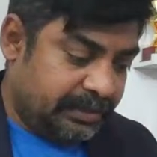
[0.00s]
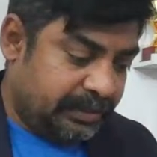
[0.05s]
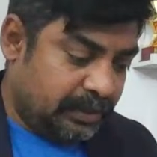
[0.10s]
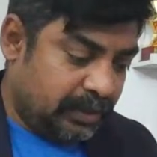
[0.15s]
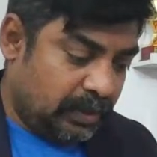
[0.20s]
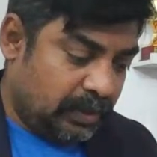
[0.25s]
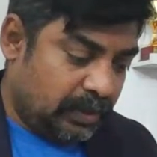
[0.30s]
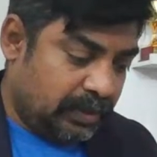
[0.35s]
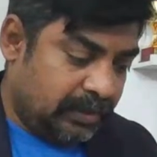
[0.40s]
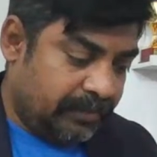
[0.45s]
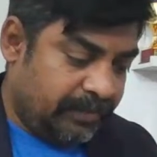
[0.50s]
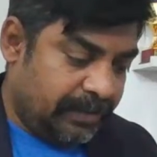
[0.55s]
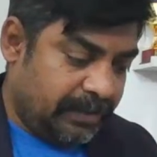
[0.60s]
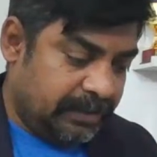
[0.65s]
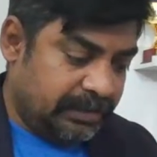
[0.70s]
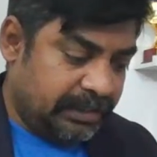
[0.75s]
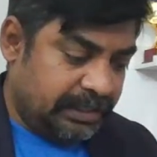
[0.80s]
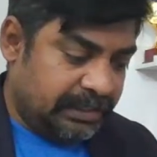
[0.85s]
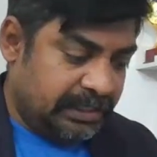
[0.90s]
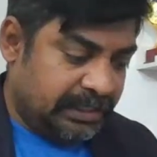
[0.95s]
So the
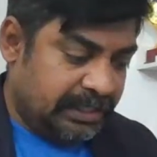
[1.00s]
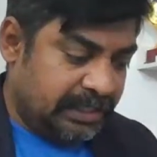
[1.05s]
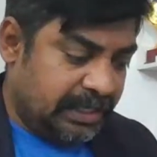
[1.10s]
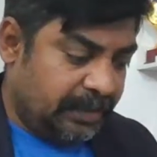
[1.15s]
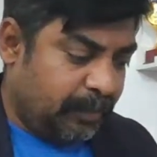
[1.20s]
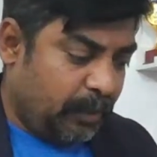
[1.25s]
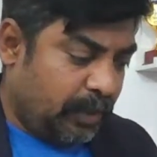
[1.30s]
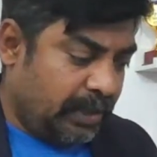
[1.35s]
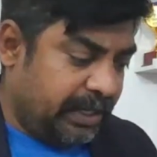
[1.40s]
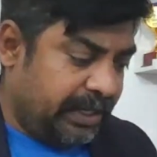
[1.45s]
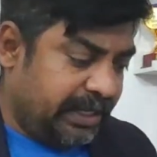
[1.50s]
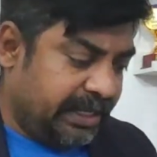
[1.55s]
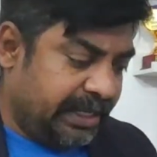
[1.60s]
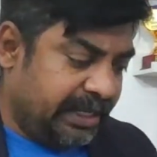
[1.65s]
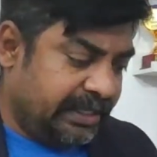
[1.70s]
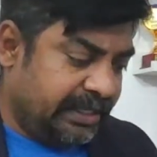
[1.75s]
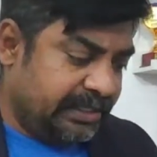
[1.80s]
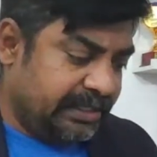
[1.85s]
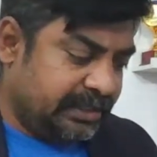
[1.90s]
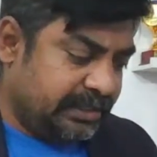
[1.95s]
first agenda point
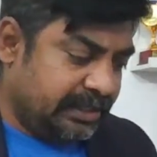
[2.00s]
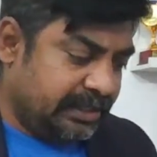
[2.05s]
is